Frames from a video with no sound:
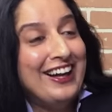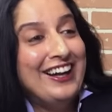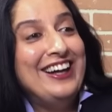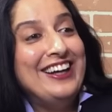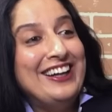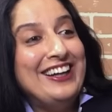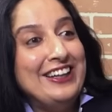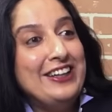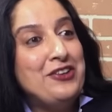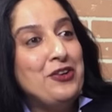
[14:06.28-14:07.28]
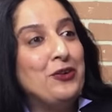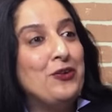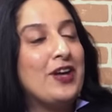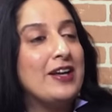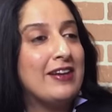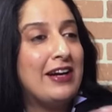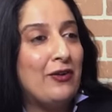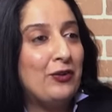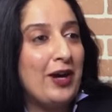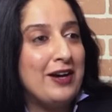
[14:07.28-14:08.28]
Jealousy. That Why? you know, those guys are
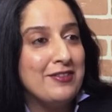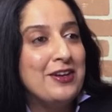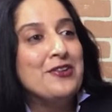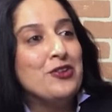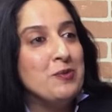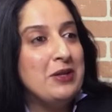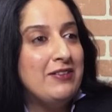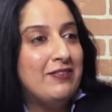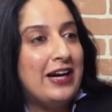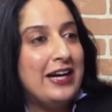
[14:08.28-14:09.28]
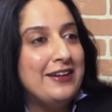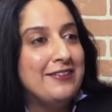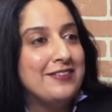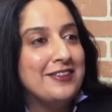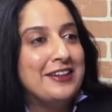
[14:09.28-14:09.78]
allowed they to have so many wives.